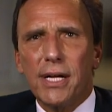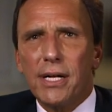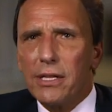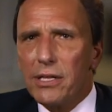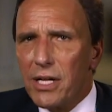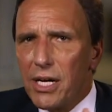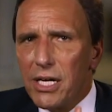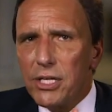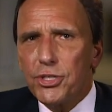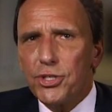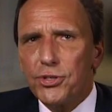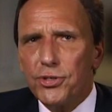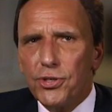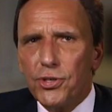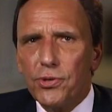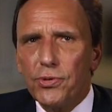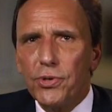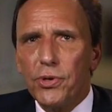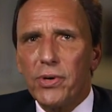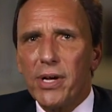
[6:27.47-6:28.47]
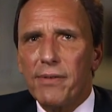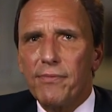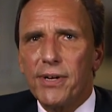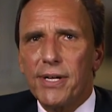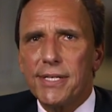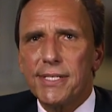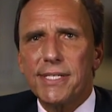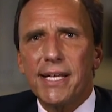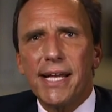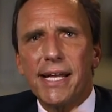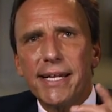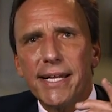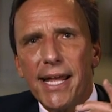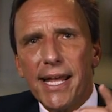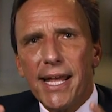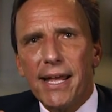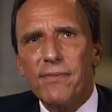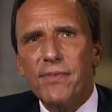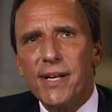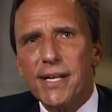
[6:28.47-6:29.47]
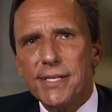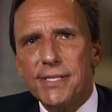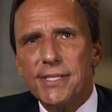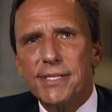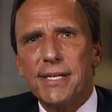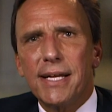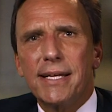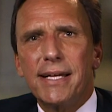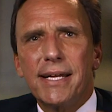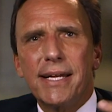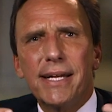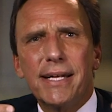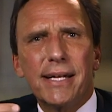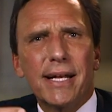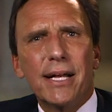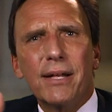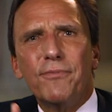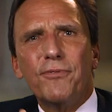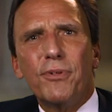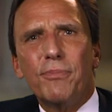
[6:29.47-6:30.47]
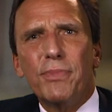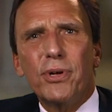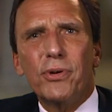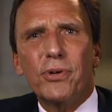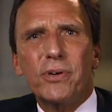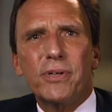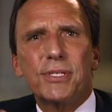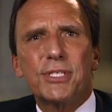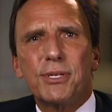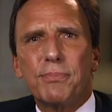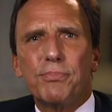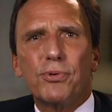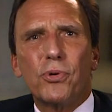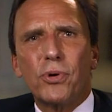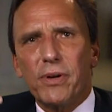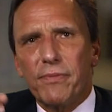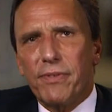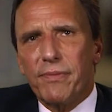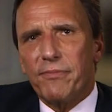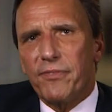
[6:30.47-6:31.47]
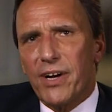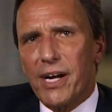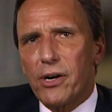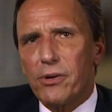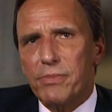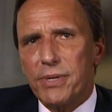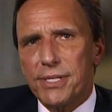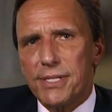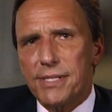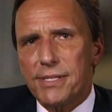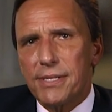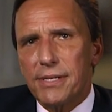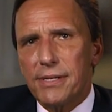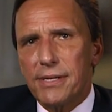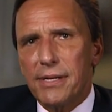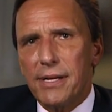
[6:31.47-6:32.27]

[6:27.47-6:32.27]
longitudinal evidence, and evidence in unfamiliar and supportive environments.